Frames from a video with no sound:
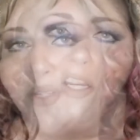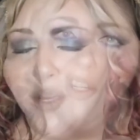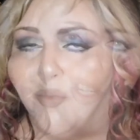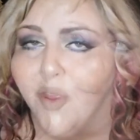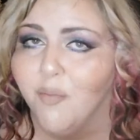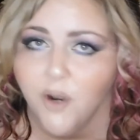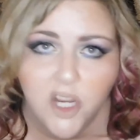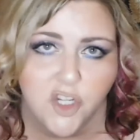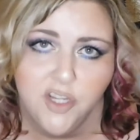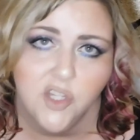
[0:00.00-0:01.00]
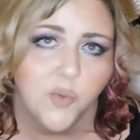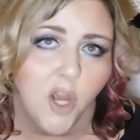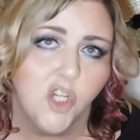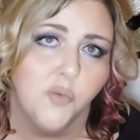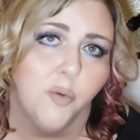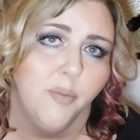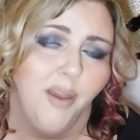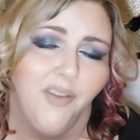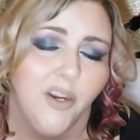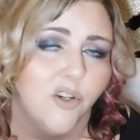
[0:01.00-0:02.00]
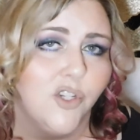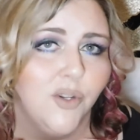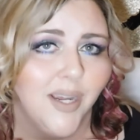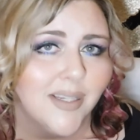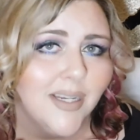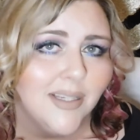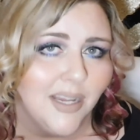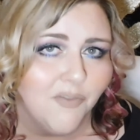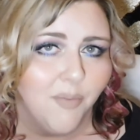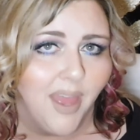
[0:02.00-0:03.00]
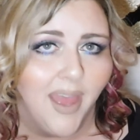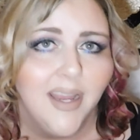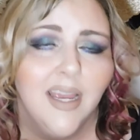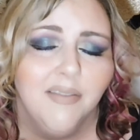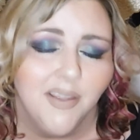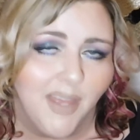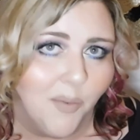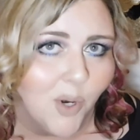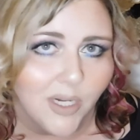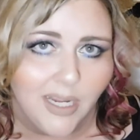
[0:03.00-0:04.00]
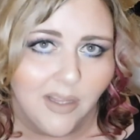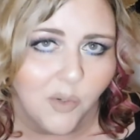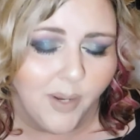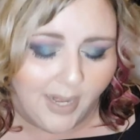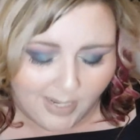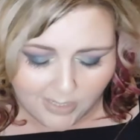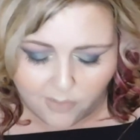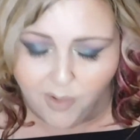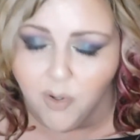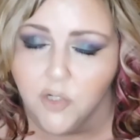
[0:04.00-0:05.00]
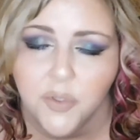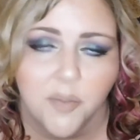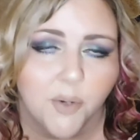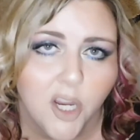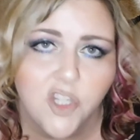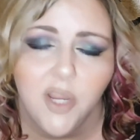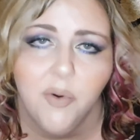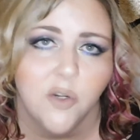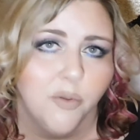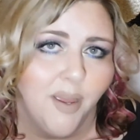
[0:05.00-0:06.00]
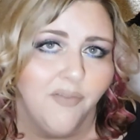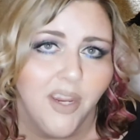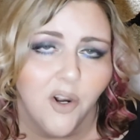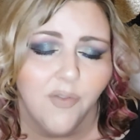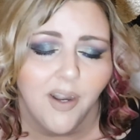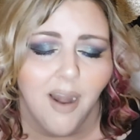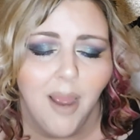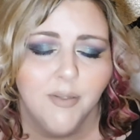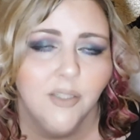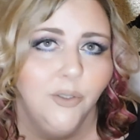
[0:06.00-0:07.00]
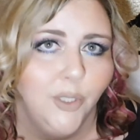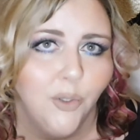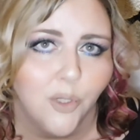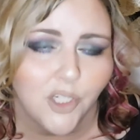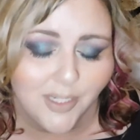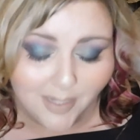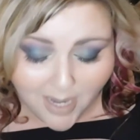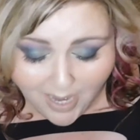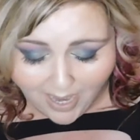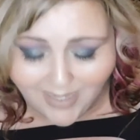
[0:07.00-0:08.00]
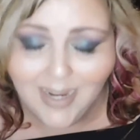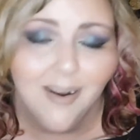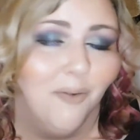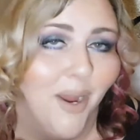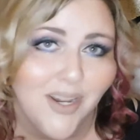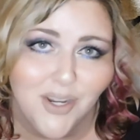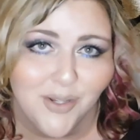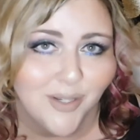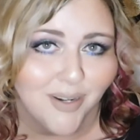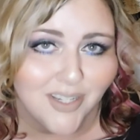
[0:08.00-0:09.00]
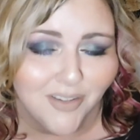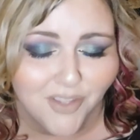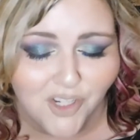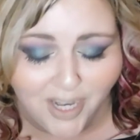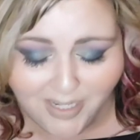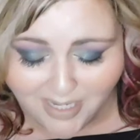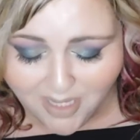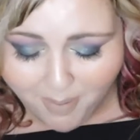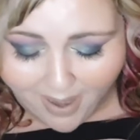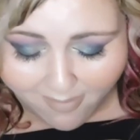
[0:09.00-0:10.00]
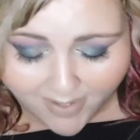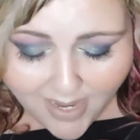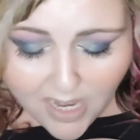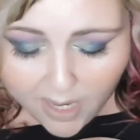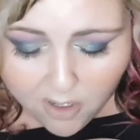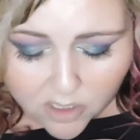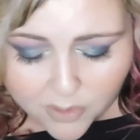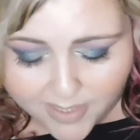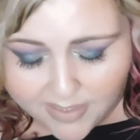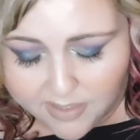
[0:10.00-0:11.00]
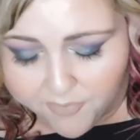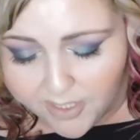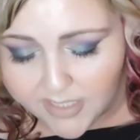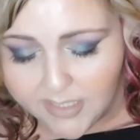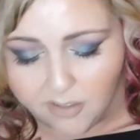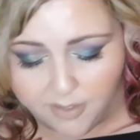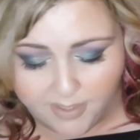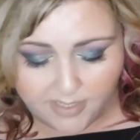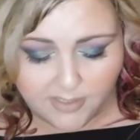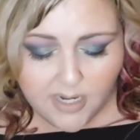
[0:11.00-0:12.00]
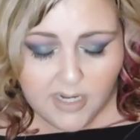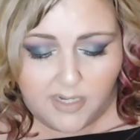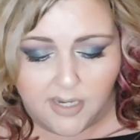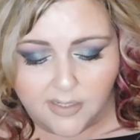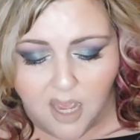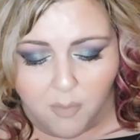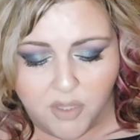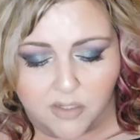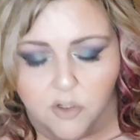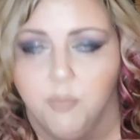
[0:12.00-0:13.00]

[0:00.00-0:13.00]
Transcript: I use them with a brush, and then the swatches were with my fingers. So you guys could see from that that they work either way. You know, they worked with the brush. They worked with my finger. They're absolutely gorgeous. I cannot wait to use the rest of the shades in the palette. And also, guys, I did forget to tell you this. It does come with this little